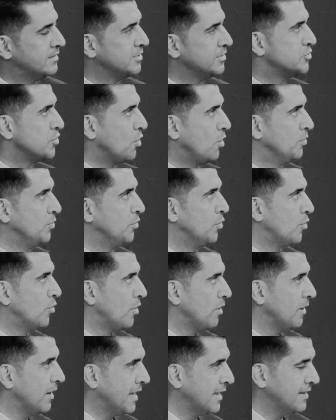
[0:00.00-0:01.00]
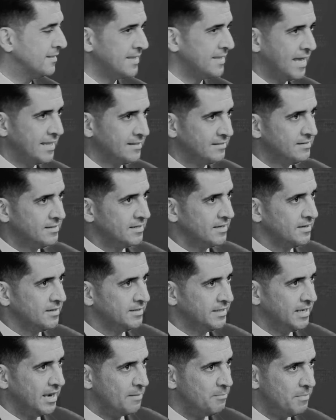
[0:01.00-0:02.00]
this whole Neuralink that
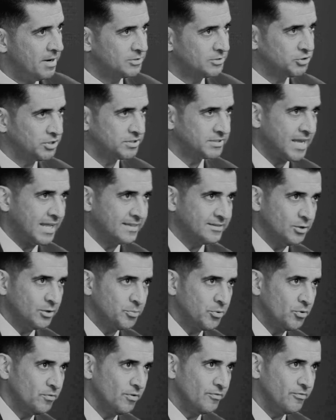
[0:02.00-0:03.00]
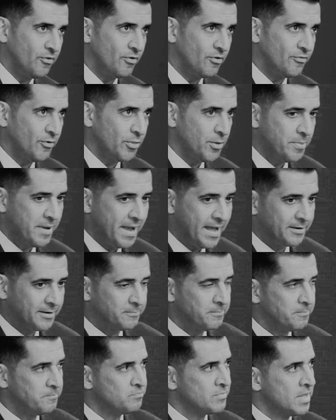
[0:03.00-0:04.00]
Elon Musk just got the approval for the
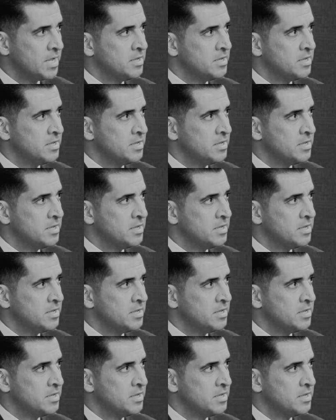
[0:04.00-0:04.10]
patent?